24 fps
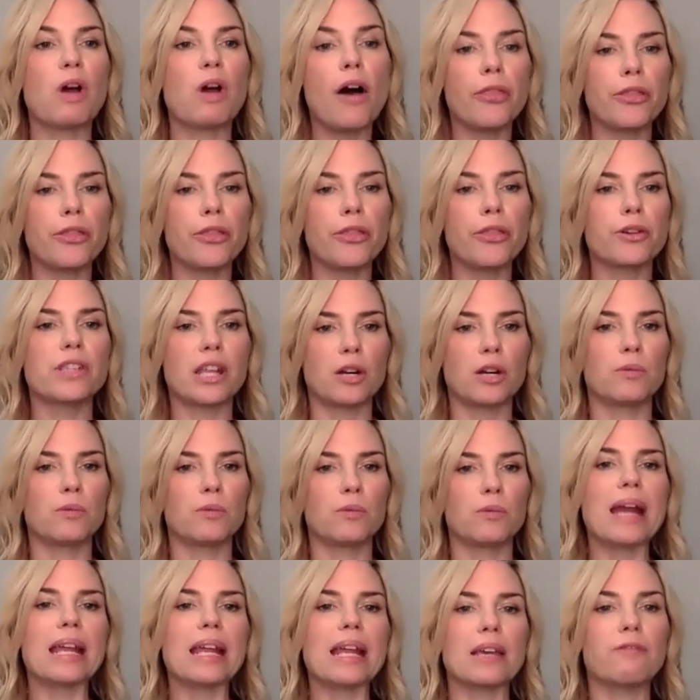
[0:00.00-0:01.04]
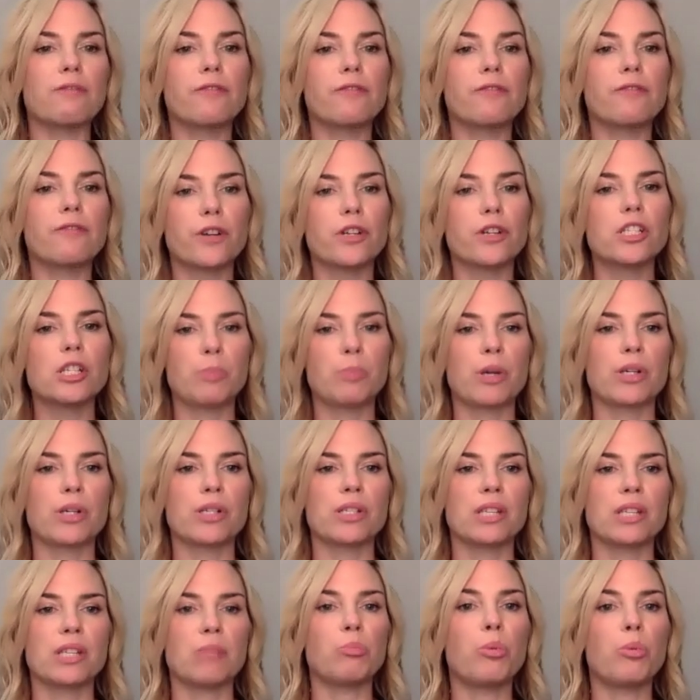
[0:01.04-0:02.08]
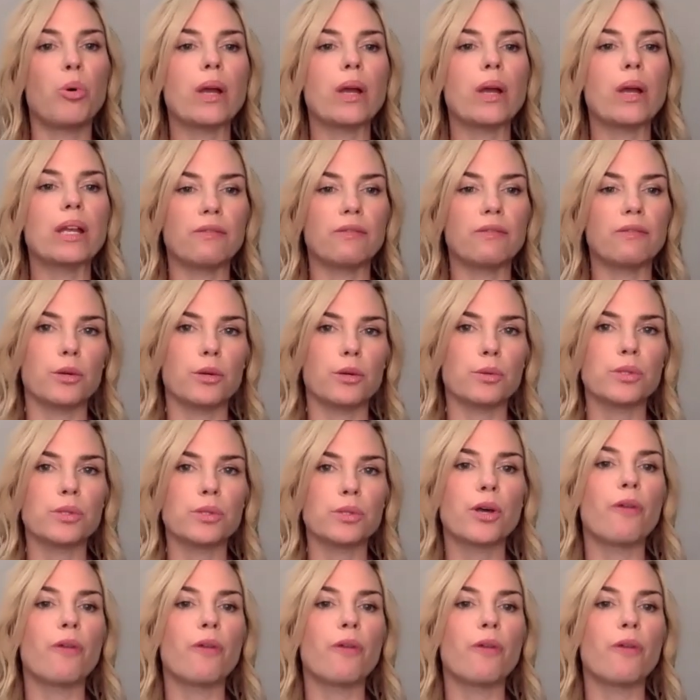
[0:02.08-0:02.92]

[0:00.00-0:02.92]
authors that are writing in first person point of view.